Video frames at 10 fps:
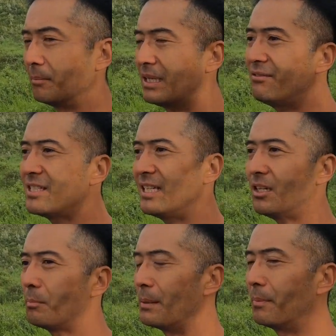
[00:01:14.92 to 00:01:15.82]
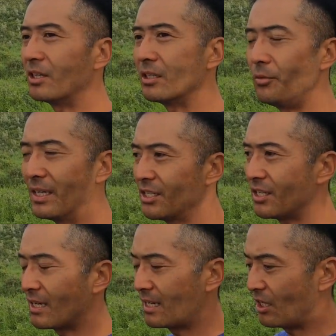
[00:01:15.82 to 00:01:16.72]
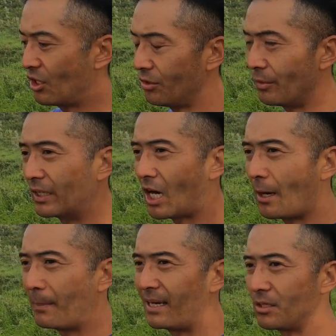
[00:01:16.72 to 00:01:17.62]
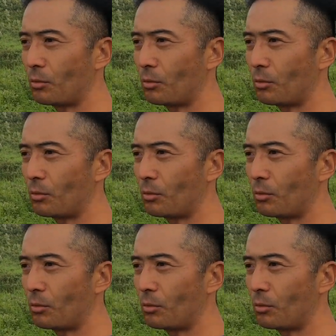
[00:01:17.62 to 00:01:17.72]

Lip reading: even single people could reach early retirement